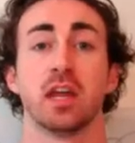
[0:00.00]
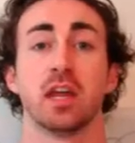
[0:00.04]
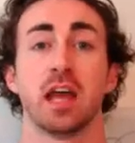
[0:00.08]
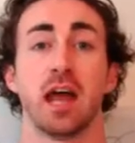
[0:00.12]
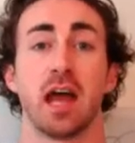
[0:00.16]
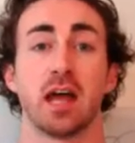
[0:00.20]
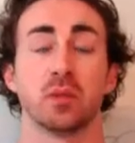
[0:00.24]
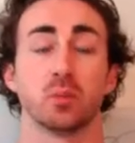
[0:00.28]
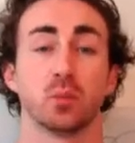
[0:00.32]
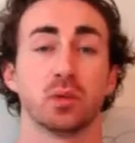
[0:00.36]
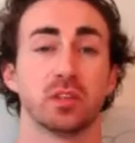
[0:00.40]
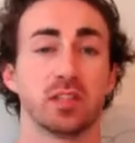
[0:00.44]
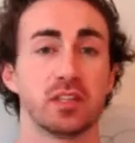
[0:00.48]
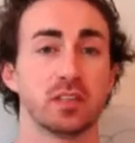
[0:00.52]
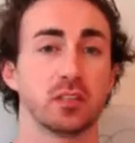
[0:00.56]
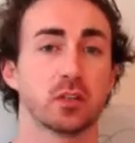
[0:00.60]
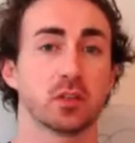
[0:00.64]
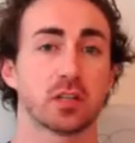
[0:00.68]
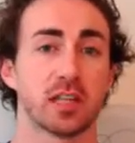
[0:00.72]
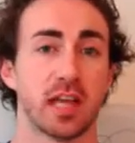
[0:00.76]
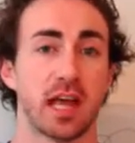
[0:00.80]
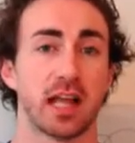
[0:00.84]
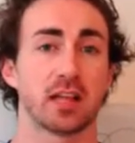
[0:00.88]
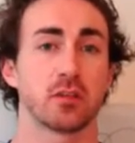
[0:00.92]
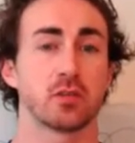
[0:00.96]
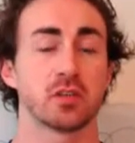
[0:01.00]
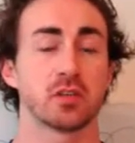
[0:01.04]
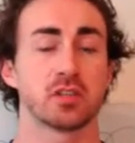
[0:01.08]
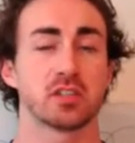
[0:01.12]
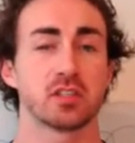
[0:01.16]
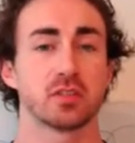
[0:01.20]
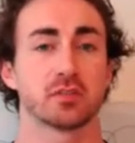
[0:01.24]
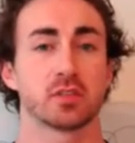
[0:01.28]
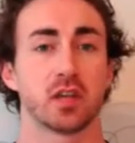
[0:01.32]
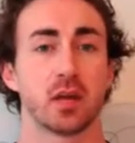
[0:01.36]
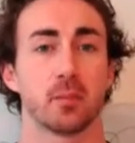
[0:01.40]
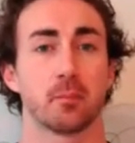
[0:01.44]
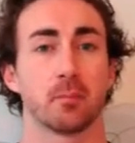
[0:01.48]
And within your calories,
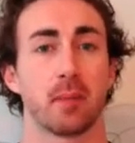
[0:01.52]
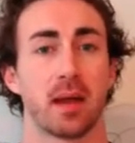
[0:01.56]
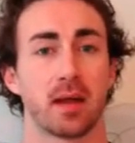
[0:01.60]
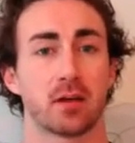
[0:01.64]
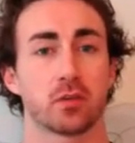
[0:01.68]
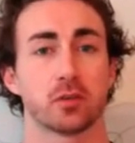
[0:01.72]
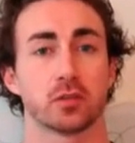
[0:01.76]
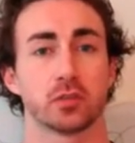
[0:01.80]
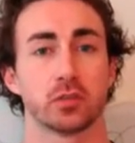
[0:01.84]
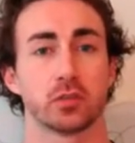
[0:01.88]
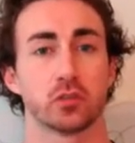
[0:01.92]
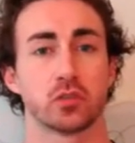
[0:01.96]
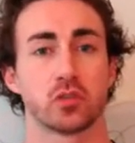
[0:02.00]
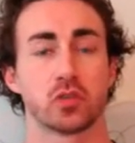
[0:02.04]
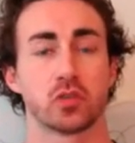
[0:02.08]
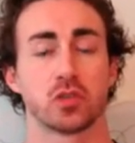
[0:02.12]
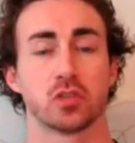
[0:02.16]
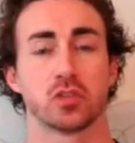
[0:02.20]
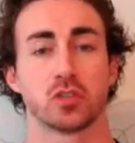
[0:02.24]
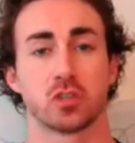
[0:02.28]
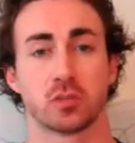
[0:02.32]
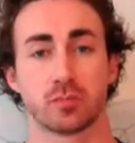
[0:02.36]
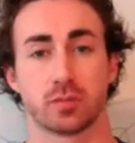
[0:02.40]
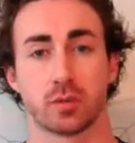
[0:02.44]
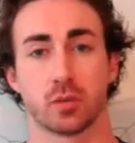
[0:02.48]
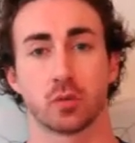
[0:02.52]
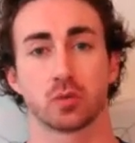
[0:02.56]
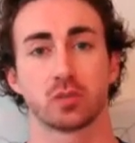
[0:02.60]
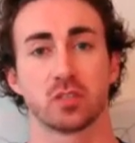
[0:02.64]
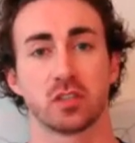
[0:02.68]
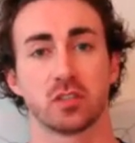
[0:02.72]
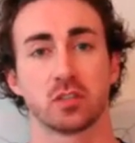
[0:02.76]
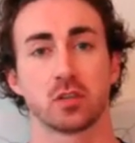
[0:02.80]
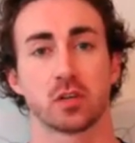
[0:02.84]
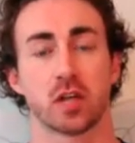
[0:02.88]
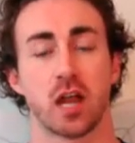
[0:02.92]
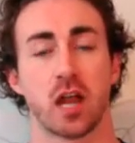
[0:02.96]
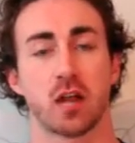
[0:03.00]
you've got macronutrients, your protein,
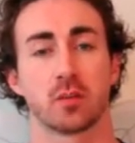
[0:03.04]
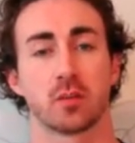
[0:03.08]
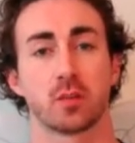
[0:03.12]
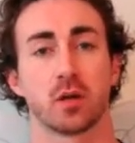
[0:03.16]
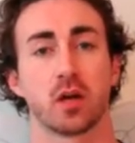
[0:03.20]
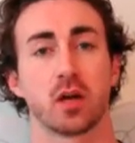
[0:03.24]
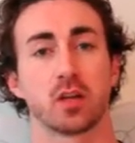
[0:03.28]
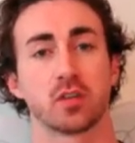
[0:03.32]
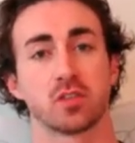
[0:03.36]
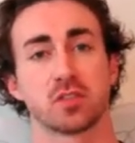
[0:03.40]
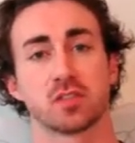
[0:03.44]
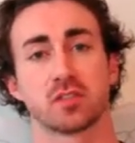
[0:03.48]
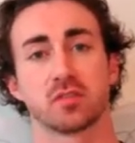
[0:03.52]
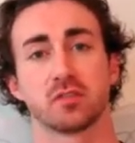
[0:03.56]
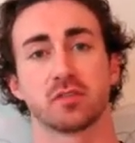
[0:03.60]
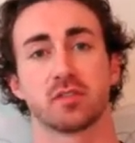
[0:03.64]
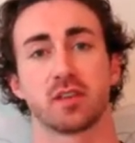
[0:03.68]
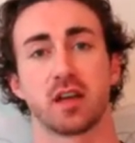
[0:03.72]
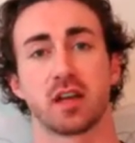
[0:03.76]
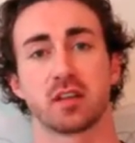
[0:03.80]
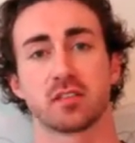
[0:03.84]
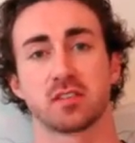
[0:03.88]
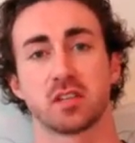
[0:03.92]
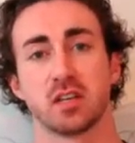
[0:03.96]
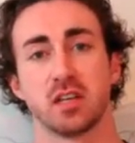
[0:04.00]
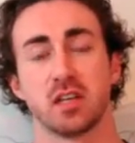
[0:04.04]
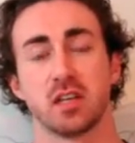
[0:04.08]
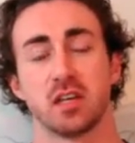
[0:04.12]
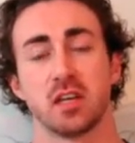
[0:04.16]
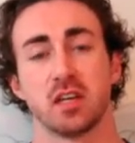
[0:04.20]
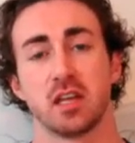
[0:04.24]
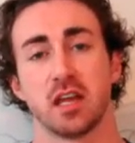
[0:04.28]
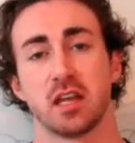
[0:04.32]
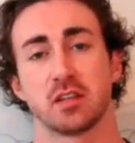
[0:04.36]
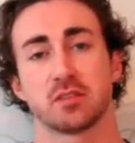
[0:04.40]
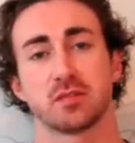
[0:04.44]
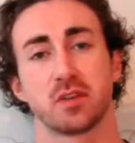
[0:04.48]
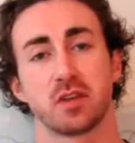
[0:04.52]
your carbohydrates and fats.
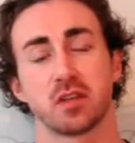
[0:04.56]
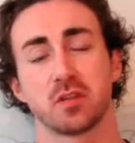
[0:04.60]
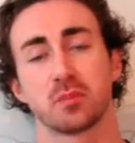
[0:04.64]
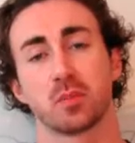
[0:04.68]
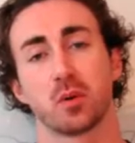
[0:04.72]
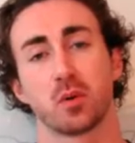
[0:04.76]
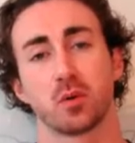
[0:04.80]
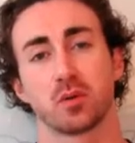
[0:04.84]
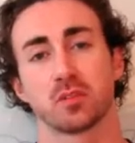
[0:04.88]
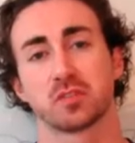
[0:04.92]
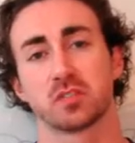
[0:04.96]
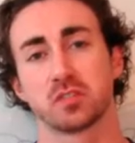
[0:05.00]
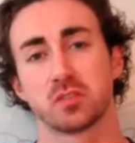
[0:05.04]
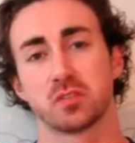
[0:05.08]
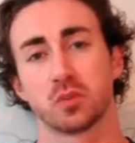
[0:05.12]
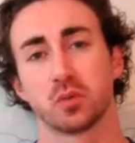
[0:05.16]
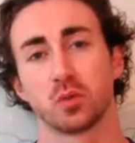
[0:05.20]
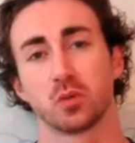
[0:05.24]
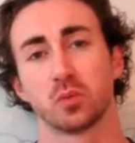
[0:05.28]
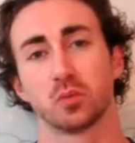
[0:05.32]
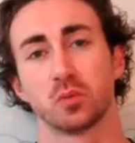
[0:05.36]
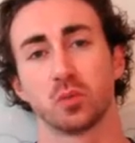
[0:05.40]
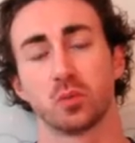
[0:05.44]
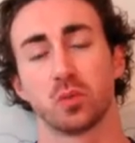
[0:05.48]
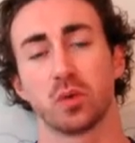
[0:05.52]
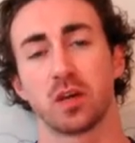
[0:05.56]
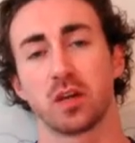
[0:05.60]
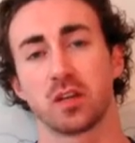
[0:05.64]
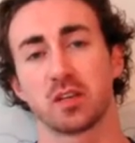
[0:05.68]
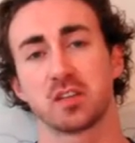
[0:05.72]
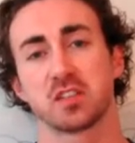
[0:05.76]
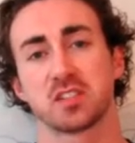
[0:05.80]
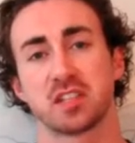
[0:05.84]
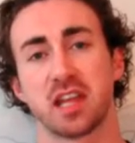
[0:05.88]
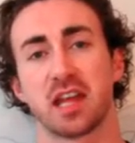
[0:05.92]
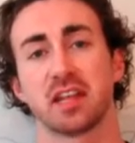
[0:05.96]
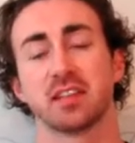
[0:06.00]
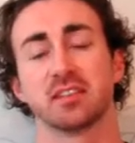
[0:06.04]
It's very important to know where you
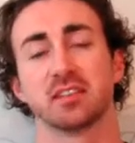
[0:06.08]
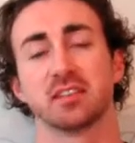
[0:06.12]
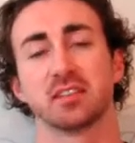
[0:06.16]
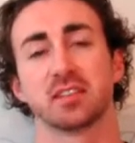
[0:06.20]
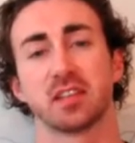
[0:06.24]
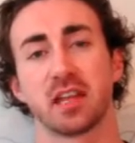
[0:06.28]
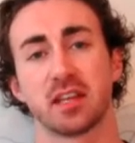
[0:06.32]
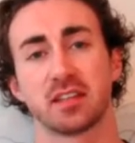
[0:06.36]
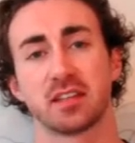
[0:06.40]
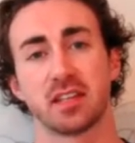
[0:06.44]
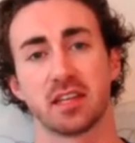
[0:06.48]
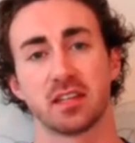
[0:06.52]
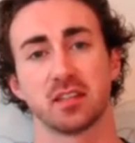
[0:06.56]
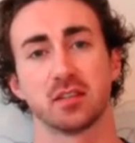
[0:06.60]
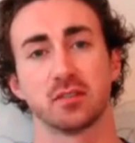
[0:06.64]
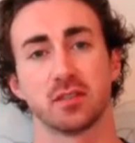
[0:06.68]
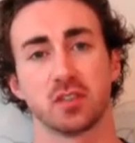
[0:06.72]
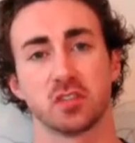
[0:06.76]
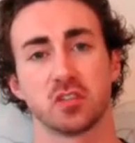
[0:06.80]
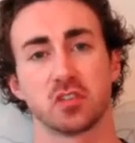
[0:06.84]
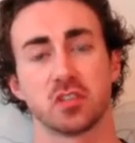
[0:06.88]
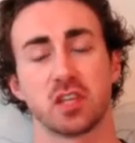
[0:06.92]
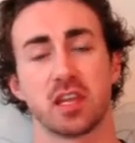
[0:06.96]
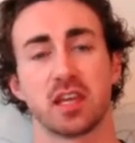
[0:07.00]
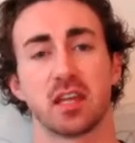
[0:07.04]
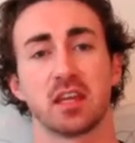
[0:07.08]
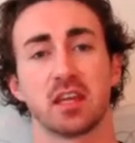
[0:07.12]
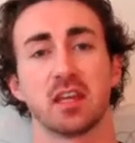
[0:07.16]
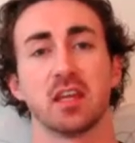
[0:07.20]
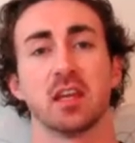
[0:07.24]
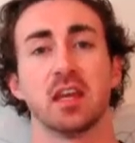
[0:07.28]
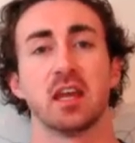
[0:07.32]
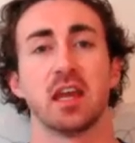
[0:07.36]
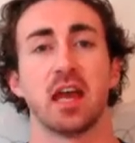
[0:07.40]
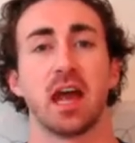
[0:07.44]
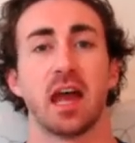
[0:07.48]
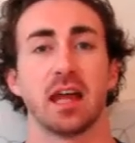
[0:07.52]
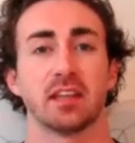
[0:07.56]
stand at the end of each day,
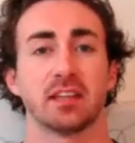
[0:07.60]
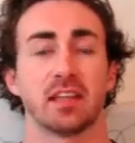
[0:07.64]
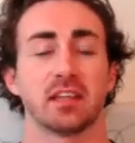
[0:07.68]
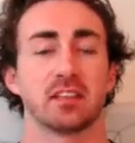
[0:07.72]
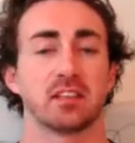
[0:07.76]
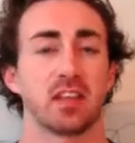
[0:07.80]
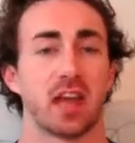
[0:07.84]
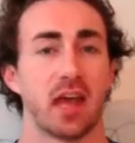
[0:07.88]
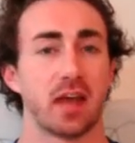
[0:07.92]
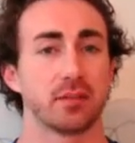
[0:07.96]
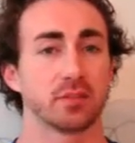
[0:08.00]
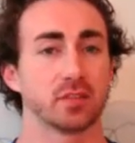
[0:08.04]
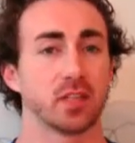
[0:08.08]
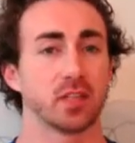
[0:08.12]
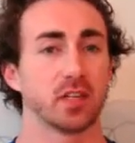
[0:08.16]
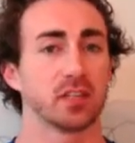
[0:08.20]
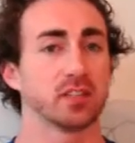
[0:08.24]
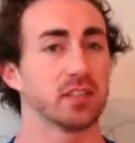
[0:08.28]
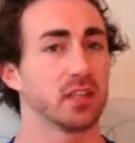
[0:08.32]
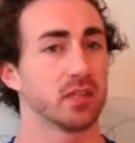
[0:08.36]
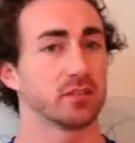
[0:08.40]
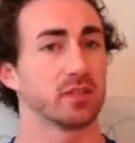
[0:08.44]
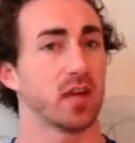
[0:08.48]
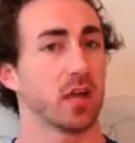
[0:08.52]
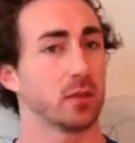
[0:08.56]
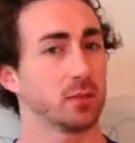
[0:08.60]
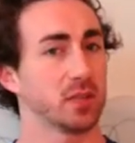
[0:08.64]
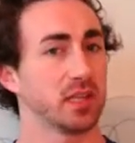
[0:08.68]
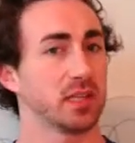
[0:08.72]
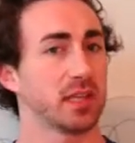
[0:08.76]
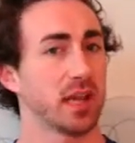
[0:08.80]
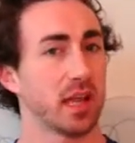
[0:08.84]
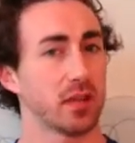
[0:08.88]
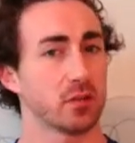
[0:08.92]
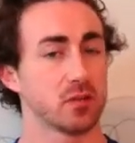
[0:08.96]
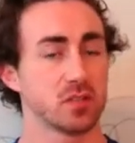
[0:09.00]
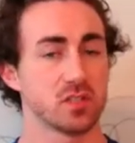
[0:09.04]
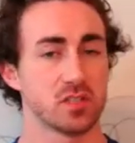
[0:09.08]
and then to have an idea of how many
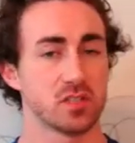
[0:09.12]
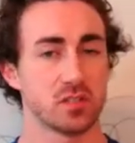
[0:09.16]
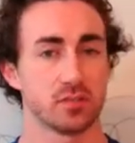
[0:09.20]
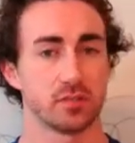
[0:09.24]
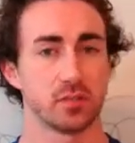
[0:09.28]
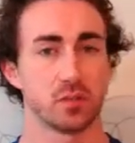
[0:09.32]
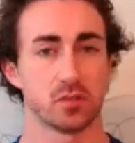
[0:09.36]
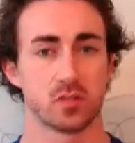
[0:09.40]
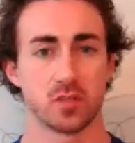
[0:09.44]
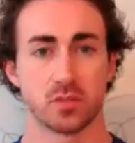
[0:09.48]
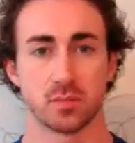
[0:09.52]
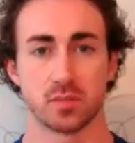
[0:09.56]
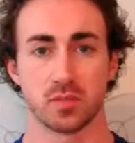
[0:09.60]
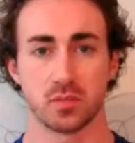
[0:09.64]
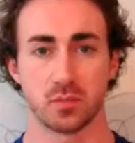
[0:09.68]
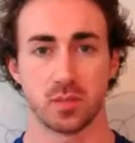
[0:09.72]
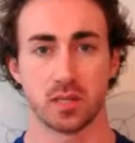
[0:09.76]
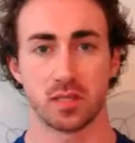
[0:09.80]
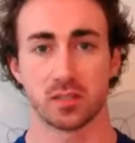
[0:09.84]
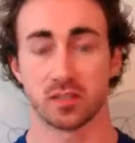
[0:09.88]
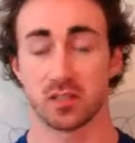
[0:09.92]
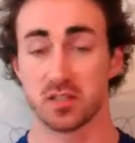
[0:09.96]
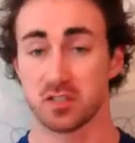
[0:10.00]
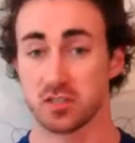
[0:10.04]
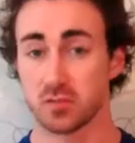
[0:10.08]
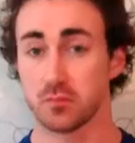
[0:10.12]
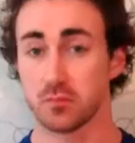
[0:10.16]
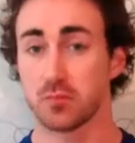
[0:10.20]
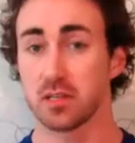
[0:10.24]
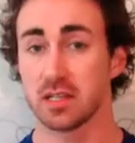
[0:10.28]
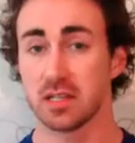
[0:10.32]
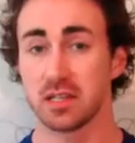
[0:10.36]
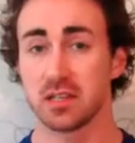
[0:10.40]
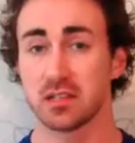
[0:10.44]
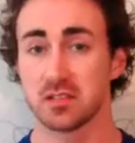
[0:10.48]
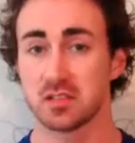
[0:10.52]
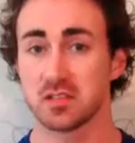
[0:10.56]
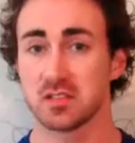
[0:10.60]
calories you've used up as well, because it
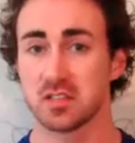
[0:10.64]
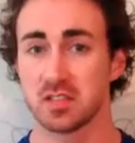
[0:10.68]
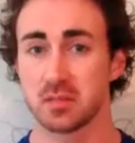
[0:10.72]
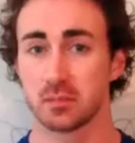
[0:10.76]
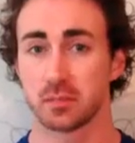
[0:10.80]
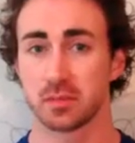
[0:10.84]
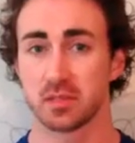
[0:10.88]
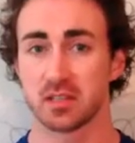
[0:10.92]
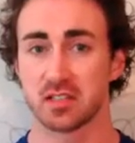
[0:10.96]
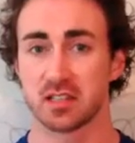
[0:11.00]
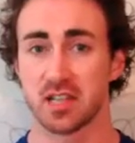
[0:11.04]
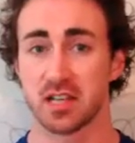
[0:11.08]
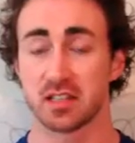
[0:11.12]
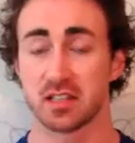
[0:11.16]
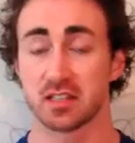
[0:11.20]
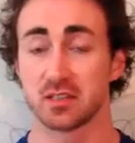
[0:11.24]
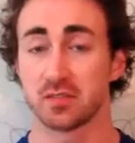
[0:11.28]
really is as simple as that.